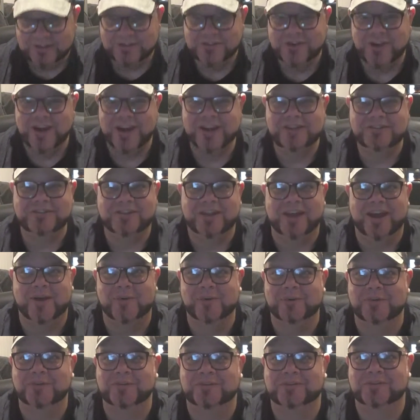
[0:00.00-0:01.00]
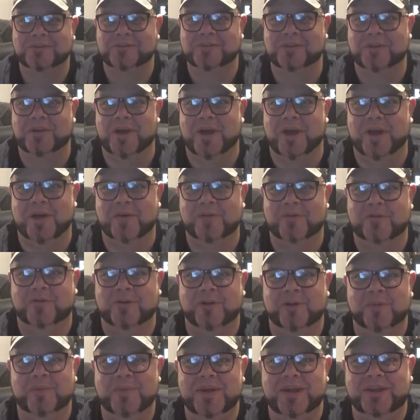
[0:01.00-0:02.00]
it's crazy, I was uh,
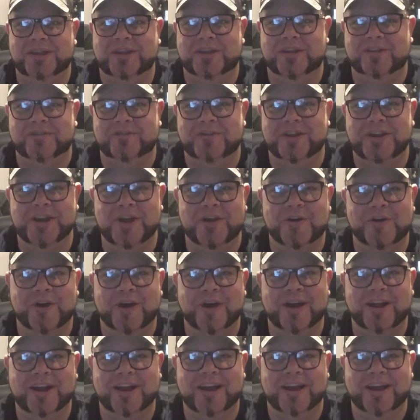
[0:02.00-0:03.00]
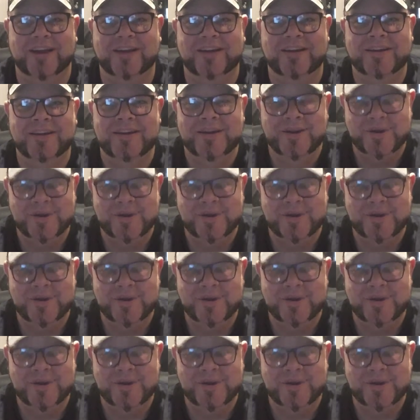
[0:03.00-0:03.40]
filming the video earlier